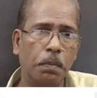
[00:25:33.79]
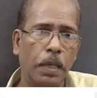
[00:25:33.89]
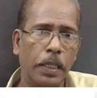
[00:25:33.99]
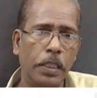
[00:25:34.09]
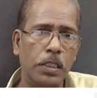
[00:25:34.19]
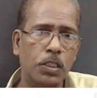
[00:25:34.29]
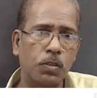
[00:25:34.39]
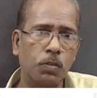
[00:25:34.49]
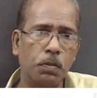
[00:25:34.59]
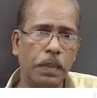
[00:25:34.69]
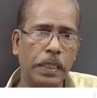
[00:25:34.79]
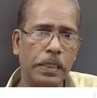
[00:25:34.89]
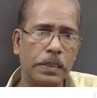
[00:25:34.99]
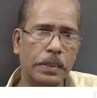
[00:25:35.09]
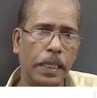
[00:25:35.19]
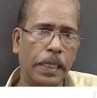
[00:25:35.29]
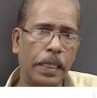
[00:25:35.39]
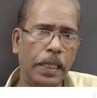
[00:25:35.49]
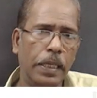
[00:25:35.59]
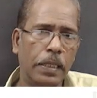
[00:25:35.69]
minus 2 by sin
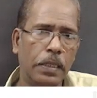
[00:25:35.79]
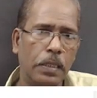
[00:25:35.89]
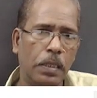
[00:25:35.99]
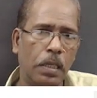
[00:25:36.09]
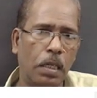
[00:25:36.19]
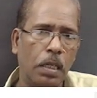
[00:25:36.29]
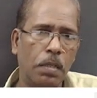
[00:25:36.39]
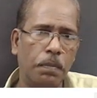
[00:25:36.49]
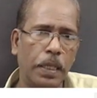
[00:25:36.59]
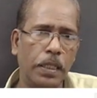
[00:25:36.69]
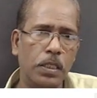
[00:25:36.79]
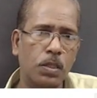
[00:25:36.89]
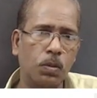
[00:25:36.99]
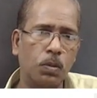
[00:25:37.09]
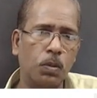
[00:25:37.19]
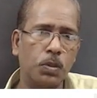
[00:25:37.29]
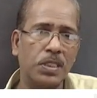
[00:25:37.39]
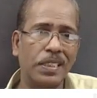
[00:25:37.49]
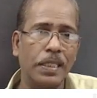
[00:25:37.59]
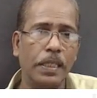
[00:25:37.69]
a or minus 2
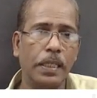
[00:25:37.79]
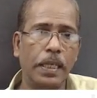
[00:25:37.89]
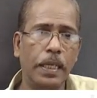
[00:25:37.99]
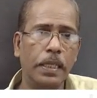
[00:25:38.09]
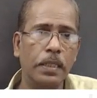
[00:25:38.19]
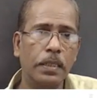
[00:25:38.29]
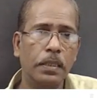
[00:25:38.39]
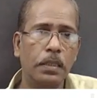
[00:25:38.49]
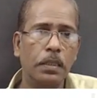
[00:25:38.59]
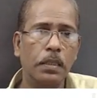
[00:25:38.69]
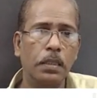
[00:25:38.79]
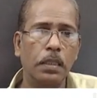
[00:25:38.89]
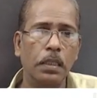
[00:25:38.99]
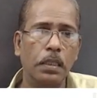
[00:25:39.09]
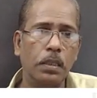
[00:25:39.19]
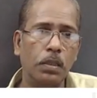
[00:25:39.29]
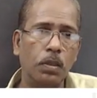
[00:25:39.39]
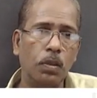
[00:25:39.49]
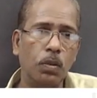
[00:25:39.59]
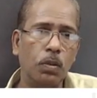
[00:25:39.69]
cosecant a into
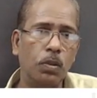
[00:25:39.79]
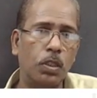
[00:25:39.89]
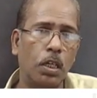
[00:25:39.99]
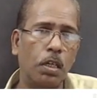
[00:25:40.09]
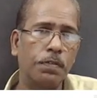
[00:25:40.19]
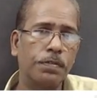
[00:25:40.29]
root of